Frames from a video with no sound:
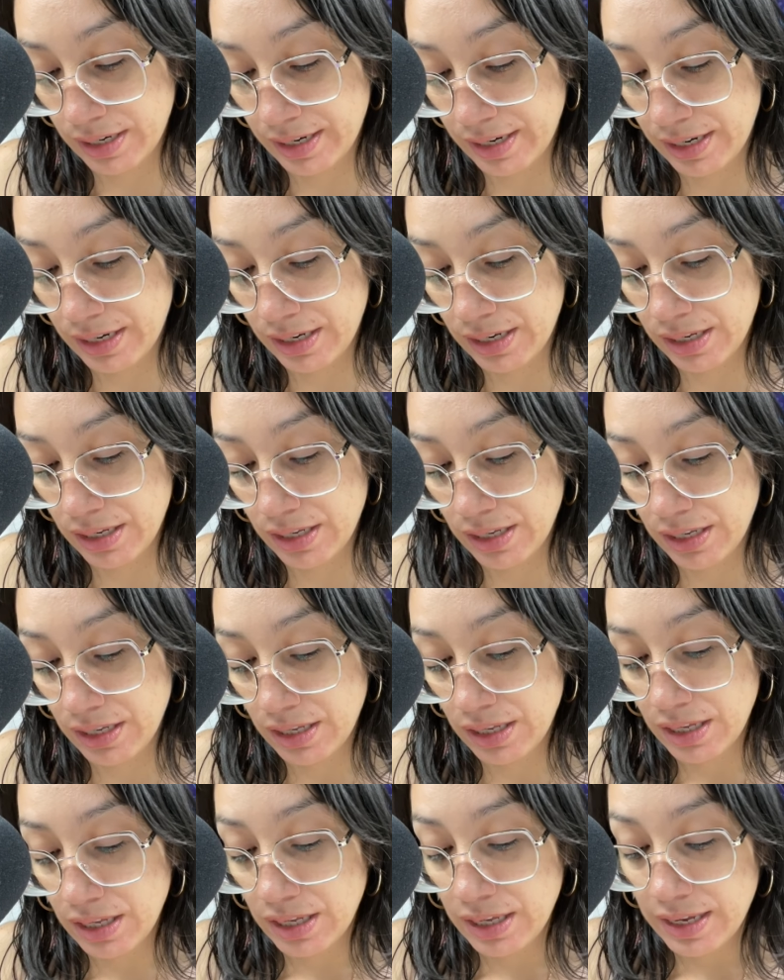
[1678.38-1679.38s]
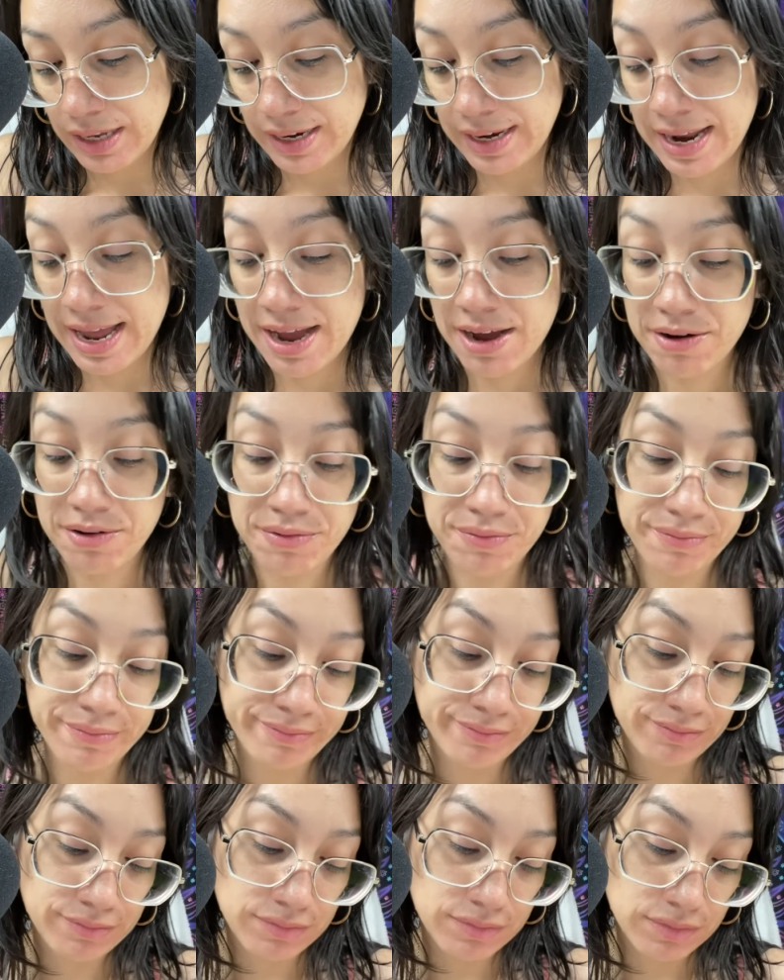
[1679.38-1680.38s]
Alright.
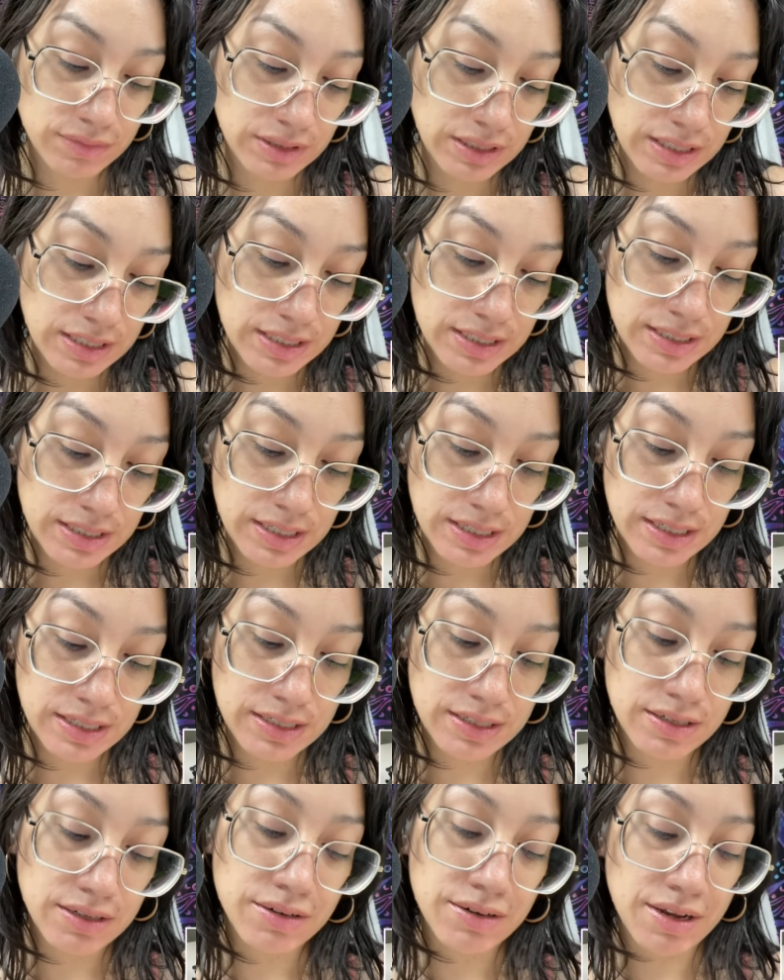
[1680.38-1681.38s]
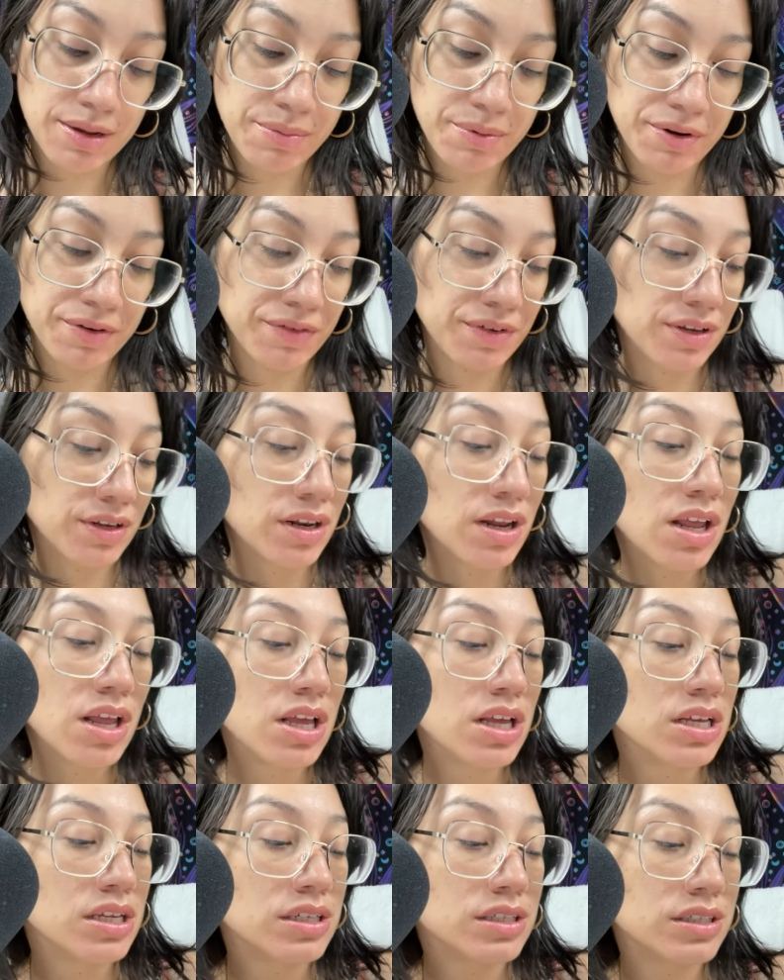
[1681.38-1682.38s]
Now, and then, okay, perfect.
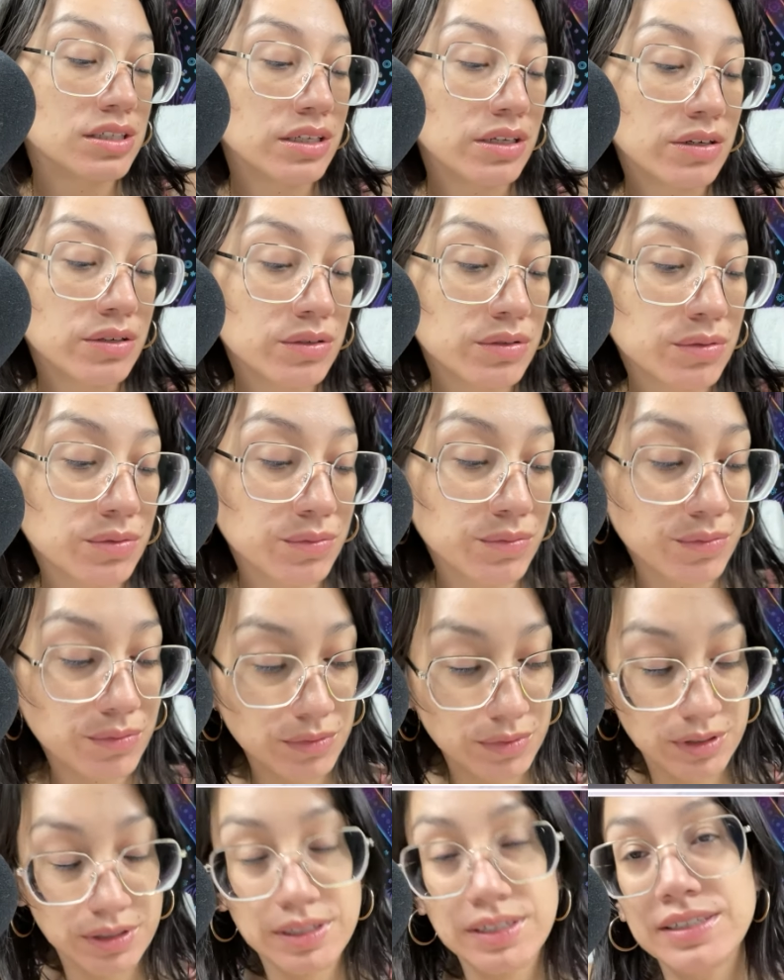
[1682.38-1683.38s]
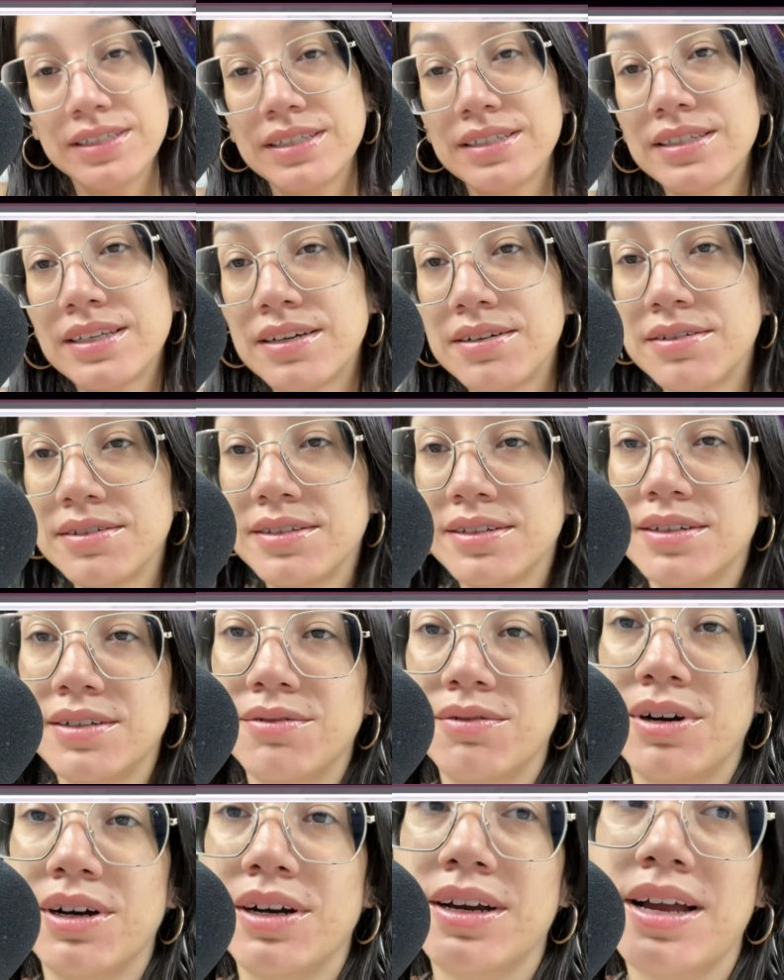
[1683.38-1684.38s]
So, this is how it's
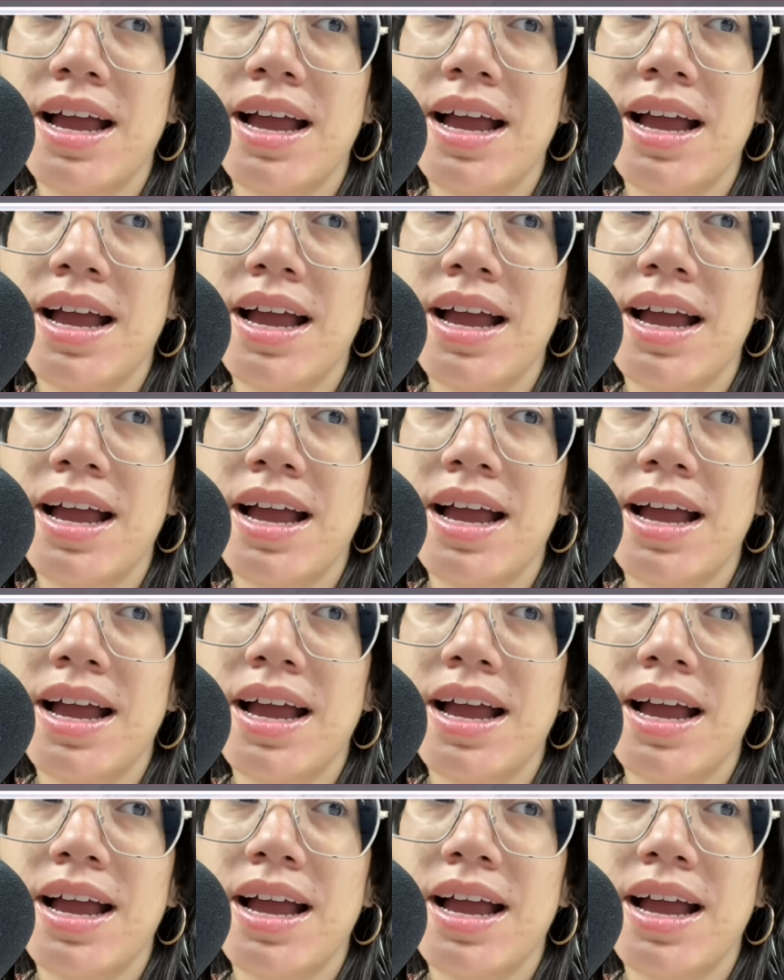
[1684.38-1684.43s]
going to